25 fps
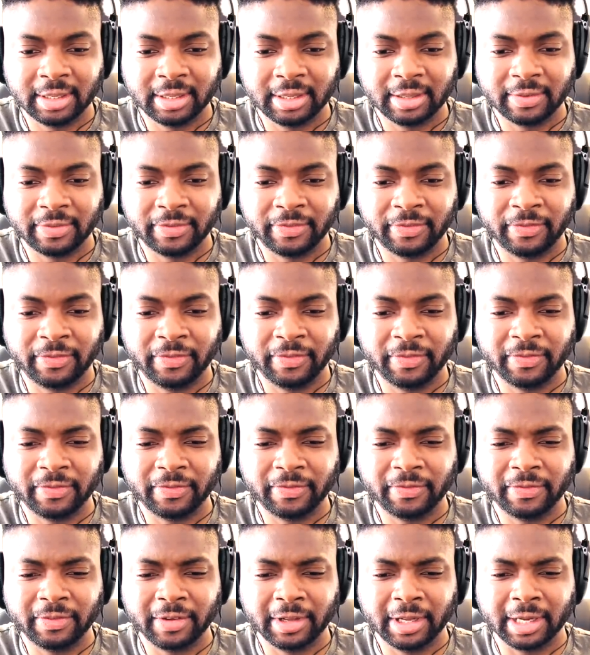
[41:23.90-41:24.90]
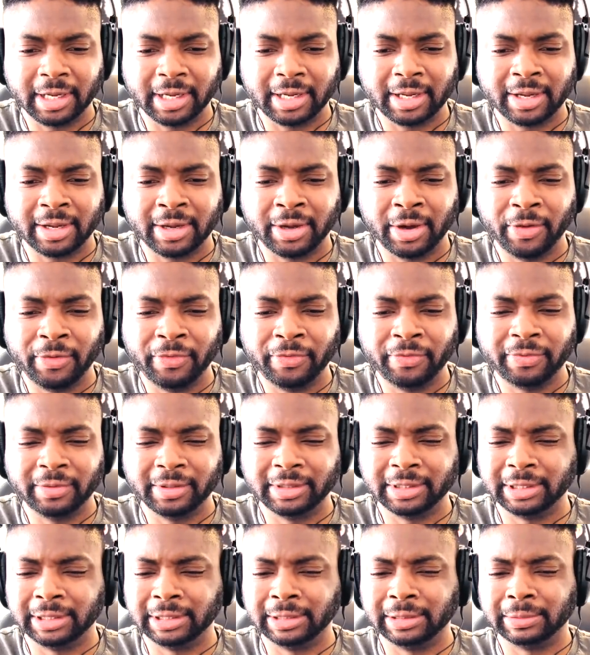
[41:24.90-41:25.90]
Fuck. Cough.
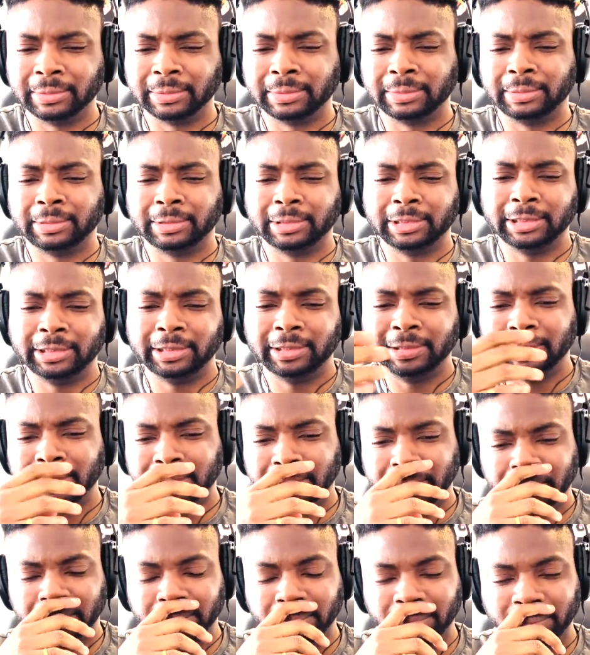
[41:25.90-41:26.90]
Oh jeez.